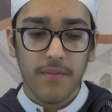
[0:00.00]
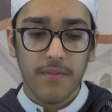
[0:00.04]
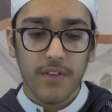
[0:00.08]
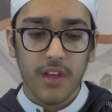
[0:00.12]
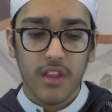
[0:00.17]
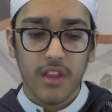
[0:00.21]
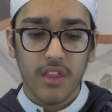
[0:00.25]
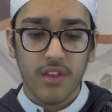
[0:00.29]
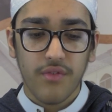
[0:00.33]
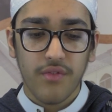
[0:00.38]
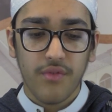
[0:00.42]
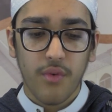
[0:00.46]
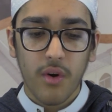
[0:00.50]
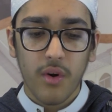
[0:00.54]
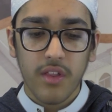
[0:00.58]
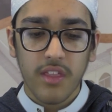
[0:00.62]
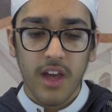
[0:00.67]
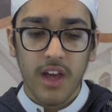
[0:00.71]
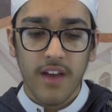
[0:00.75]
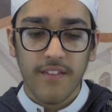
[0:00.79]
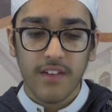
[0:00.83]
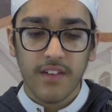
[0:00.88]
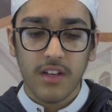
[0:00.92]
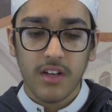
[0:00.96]
in the fourth
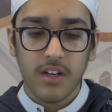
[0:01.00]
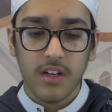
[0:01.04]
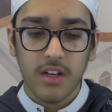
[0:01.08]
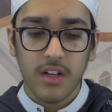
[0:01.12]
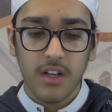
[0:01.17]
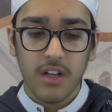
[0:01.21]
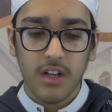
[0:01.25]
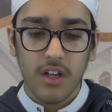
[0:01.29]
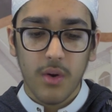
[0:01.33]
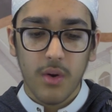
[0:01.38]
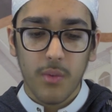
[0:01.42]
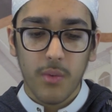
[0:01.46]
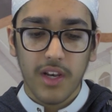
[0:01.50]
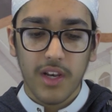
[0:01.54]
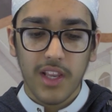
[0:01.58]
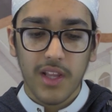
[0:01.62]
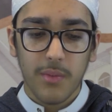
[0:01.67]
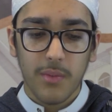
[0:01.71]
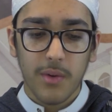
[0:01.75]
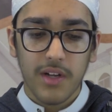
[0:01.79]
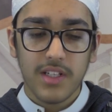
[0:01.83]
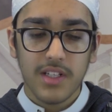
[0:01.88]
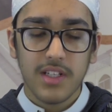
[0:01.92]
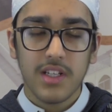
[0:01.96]
heaven when he
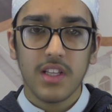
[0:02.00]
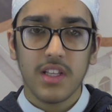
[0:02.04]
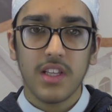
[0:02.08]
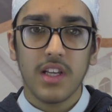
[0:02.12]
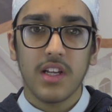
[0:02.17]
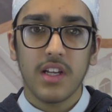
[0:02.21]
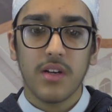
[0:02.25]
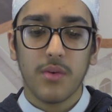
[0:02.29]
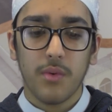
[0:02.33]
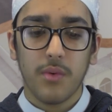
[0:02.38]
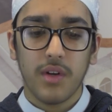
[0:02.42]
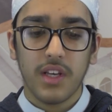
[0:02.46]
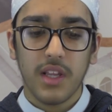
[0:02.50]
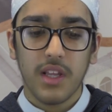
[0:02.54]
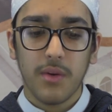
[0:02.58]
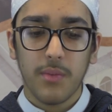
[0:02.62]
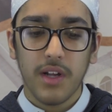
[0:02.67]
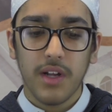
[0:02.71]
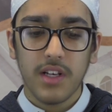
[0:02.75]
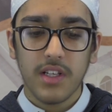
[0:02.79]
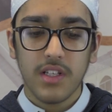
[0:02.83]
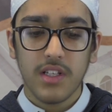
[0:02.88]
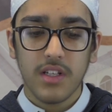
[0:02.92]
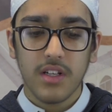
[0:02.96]
went, the, when he
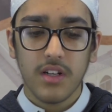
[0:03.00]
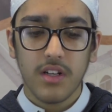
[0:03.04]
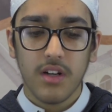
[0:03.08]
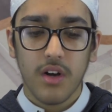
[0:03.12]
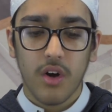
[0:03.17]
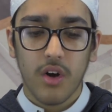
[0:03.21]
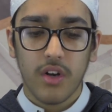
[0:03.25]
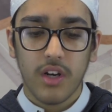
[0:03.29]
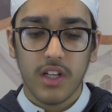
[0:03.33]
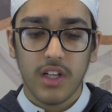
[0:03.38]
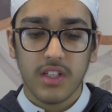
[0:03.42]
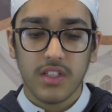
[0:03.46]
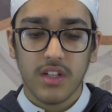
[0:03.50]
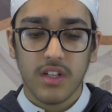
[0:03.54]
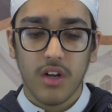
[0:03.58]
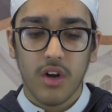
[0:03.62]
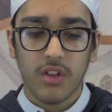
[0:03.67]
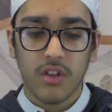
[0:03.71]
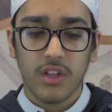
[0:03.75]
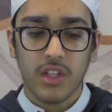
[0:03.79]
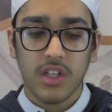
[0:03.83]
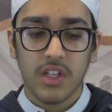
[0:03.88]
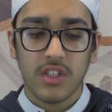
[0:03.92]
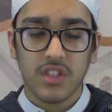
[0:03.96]
went on, is,
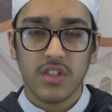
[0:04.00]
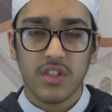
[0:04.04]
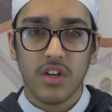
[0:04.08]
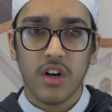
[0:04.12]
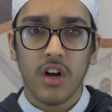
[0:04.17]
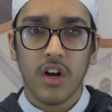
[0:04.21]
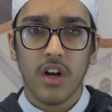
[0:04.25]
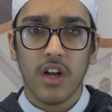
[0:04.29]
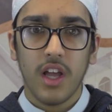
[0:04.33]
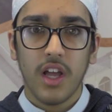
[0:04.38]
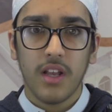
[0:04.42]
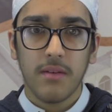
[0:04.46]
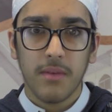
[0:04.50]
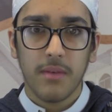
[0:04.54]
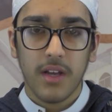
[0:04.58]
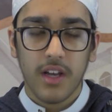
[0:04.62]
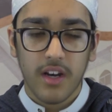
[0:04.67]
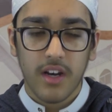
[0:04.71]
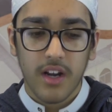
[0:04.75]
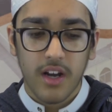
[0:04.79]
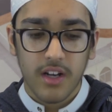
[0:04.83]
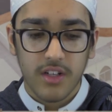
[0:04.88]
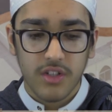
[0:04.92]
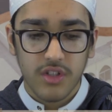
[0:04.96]
on the Isra and
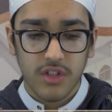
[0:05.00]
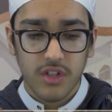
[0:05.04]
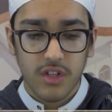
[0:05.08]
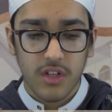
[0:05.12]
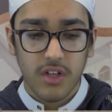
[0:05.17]
Mi'raj.